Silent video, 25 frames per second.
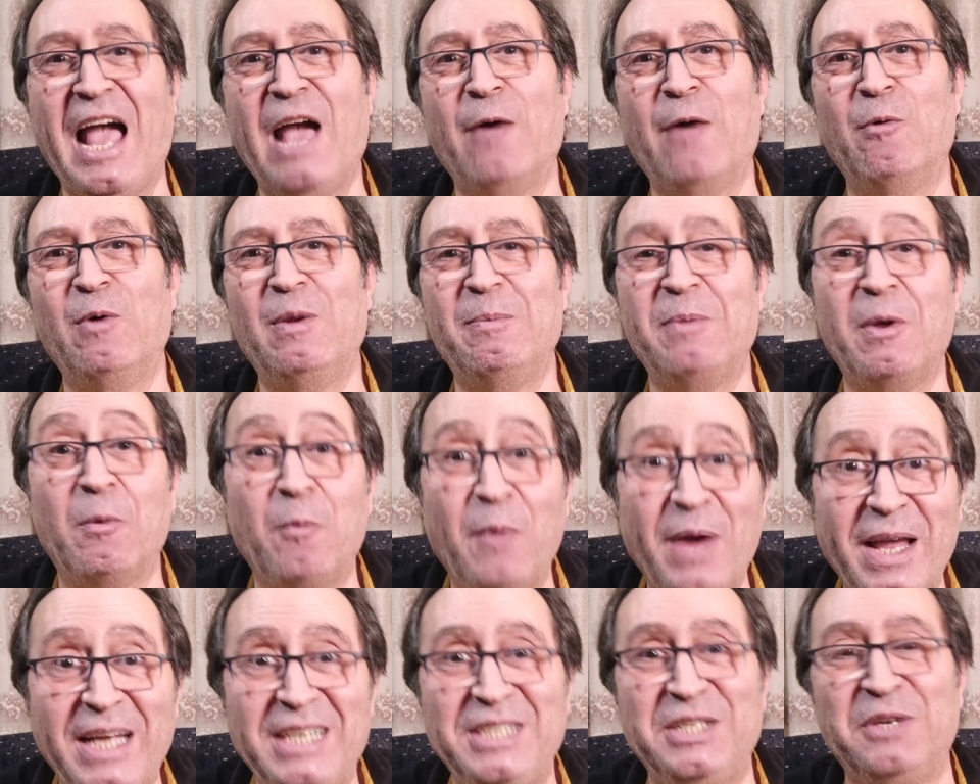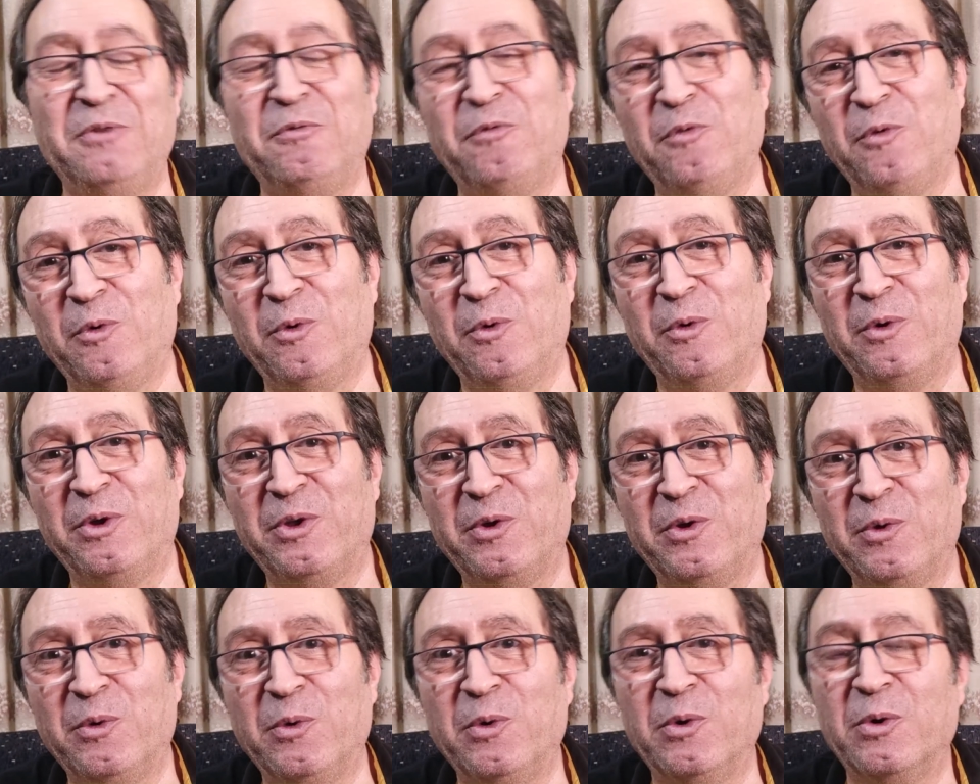I will be waiting for
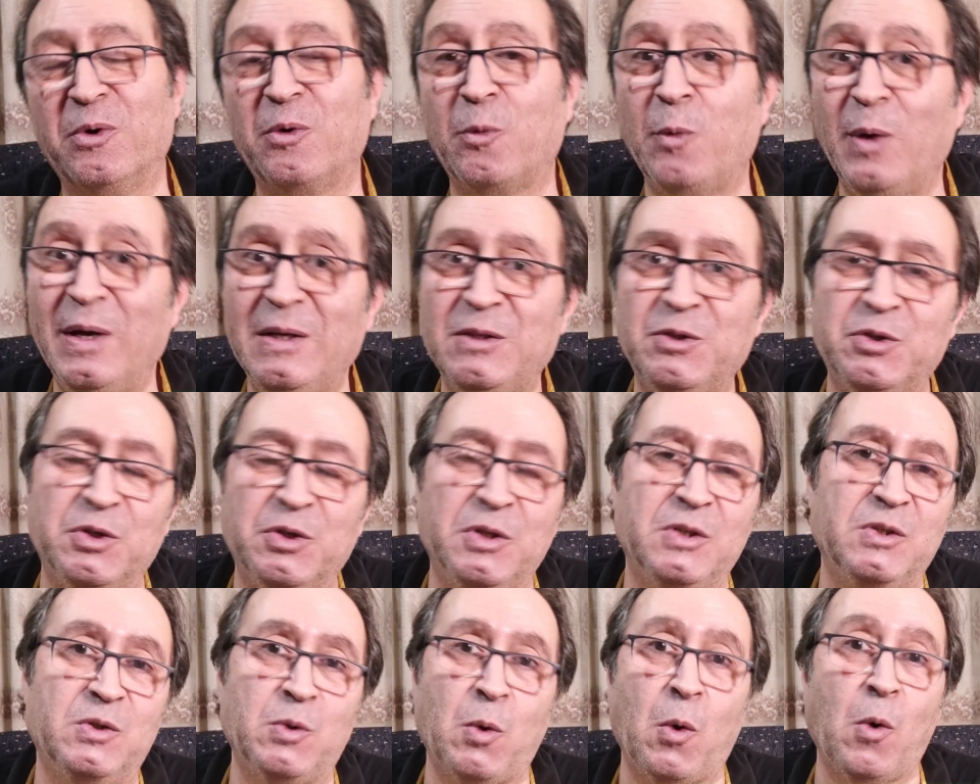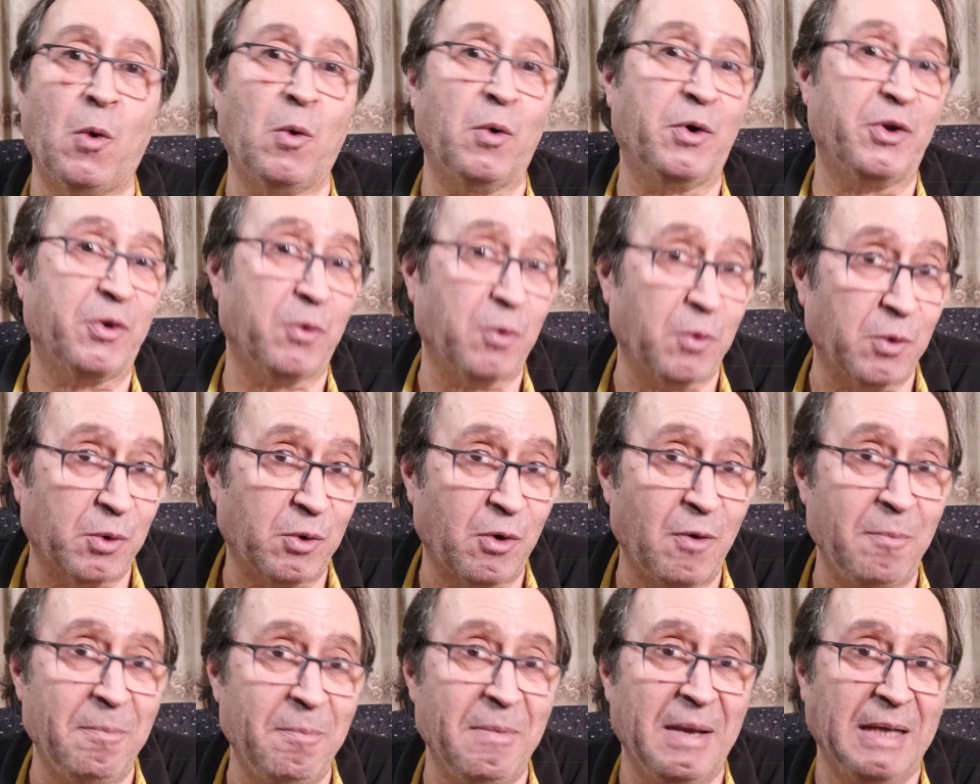your questions or your
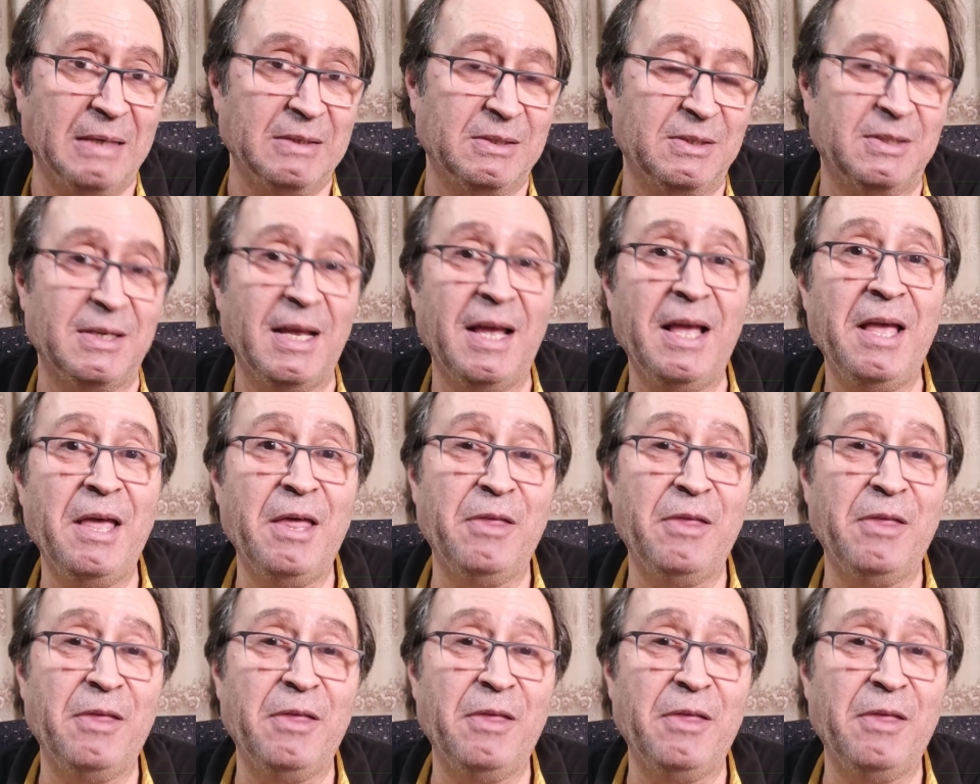comments.